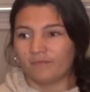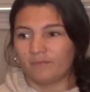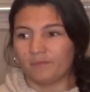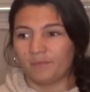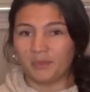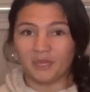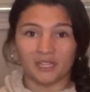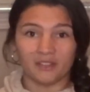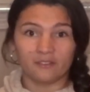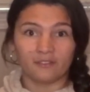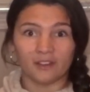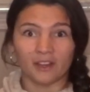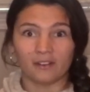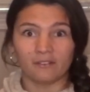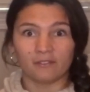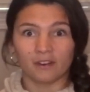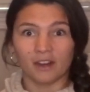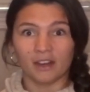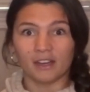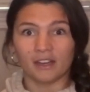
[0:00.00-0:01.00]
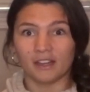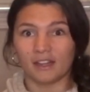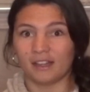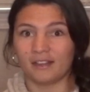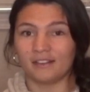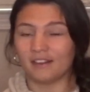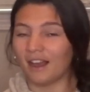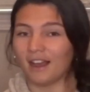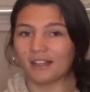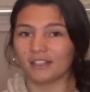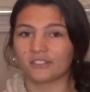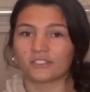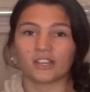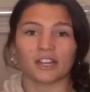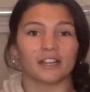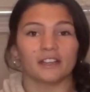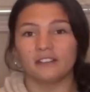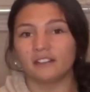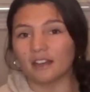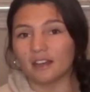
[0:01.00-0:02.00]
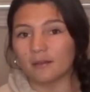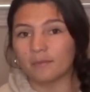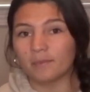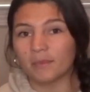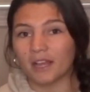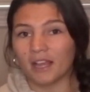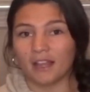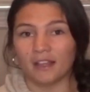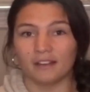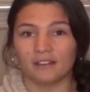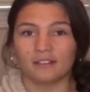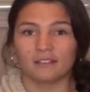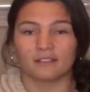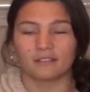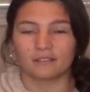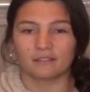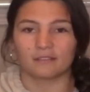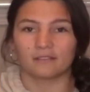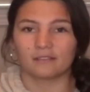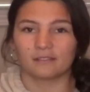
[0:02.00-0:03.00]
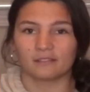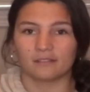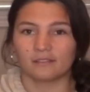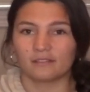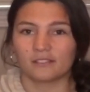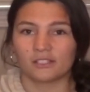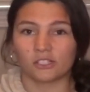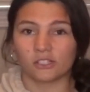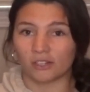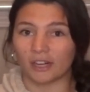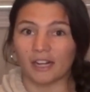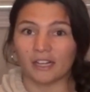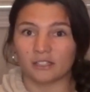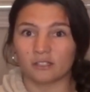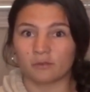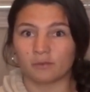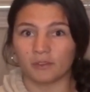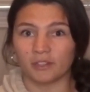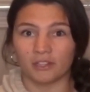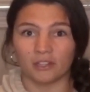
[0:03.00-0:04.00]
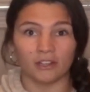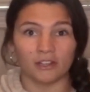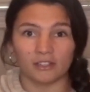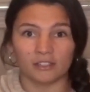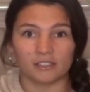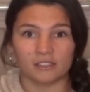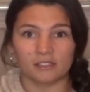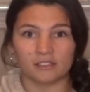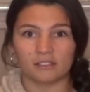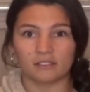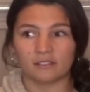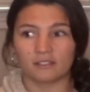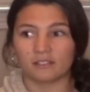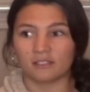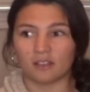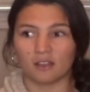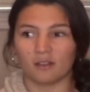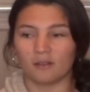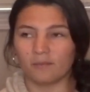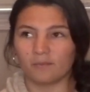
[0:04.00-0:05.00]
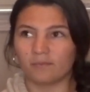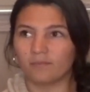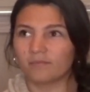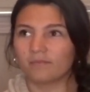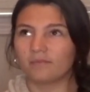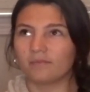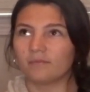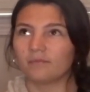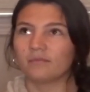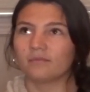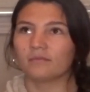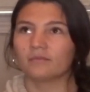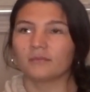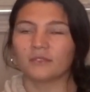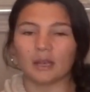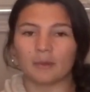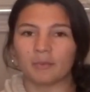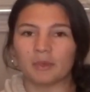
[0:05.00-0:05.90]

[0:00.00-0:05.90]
being fed right and not chained up and scratched with hooks to let